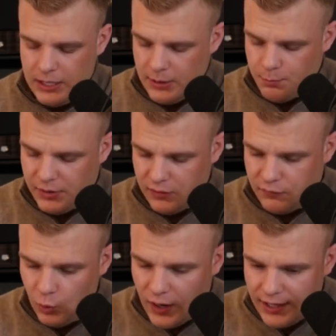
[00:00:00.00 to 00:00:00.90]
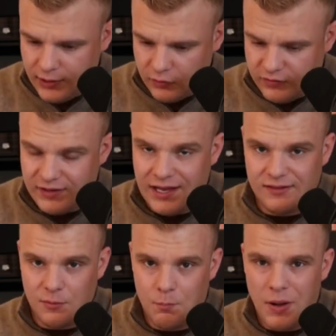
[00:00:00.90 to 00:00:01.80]
But if you understand the
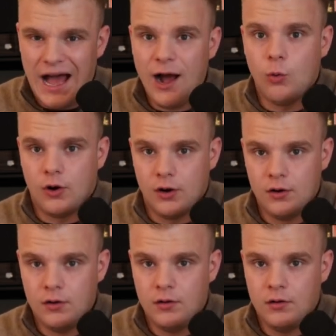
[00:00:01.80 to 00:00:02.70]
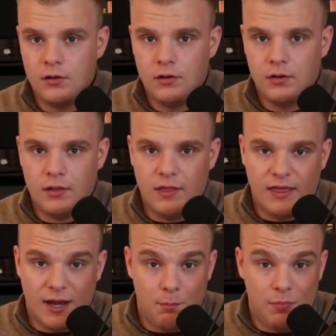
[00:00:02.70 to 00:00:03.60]
power
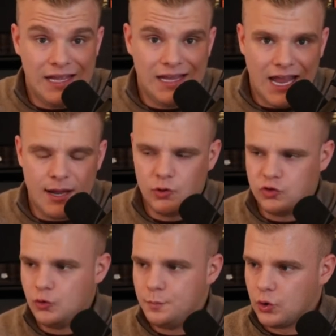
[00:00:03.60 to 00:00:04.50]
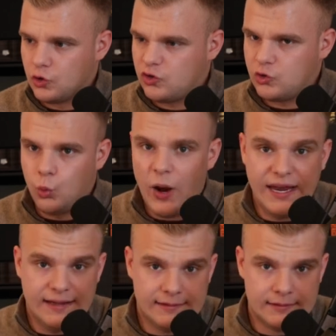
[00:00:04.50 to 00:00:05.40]
that being able to
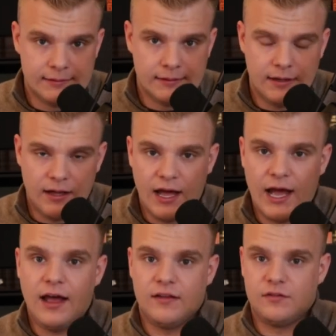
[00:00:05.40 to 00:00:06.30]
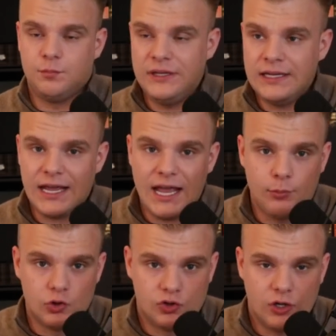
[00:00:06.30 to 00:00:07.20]
persuade has, being able
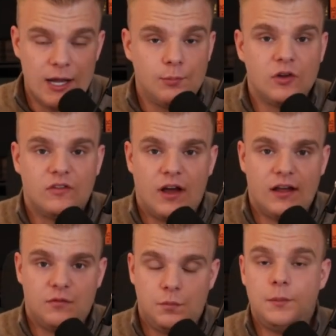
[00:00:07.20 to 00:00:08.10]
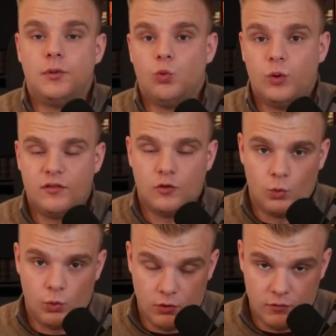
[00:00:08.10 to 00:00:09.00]
to hypnotize people with your
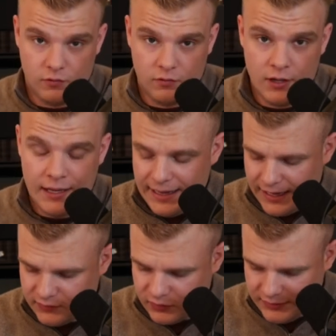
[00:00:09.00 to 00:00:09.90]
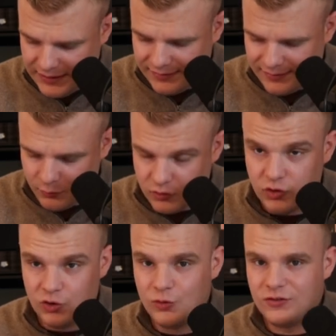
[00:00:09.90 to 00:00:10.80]
words and to get them to
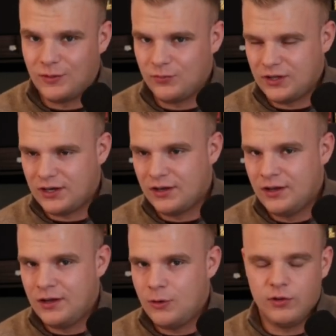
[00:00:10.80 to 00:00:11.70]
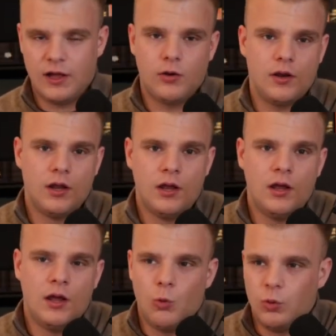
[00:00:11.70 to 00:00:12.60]
do something
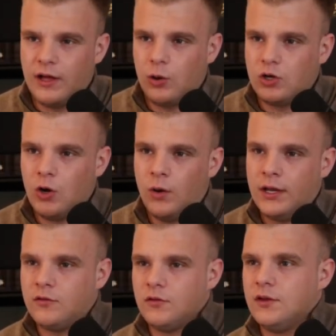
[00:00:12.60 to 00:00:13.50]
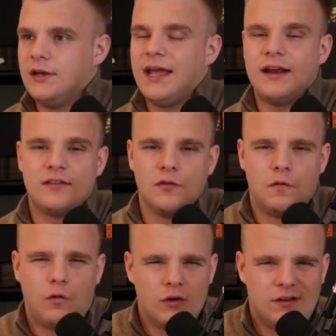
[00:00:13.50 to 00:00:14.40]
without going into the negative
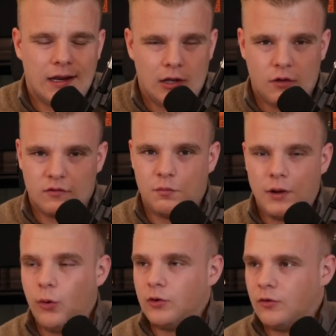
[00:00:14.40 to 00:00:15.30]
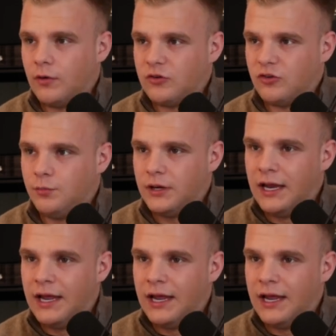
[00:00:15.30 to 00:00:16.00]
48 laws of power direction. But